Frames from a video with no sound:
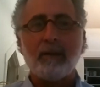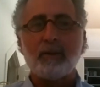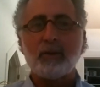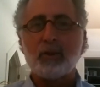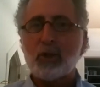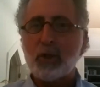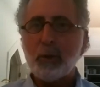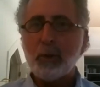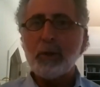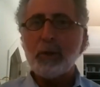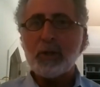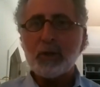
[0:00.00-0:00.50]

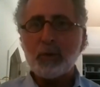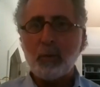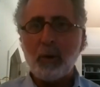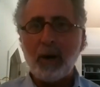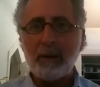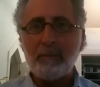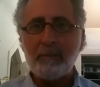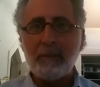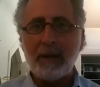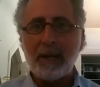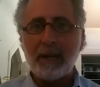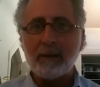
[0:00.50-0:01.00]
Jewish
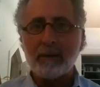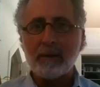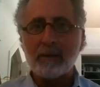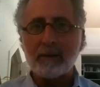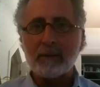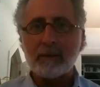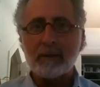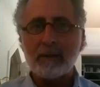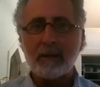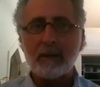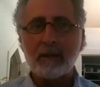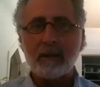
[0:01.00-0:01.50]
winemakers
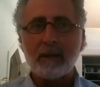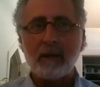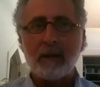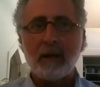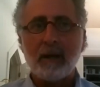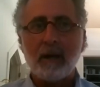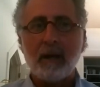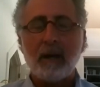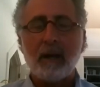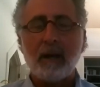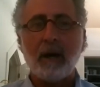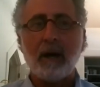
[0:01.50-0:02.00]

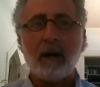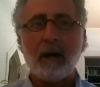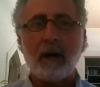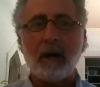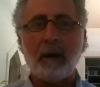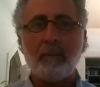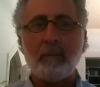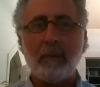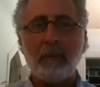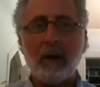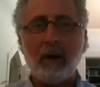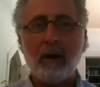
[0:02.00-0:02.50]

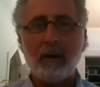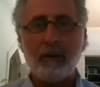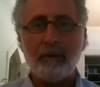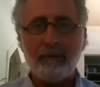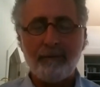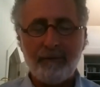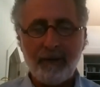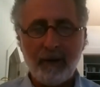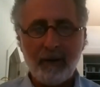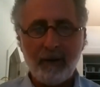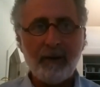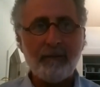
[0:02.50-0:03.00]
are
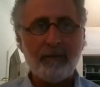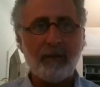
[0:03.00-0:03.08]
very,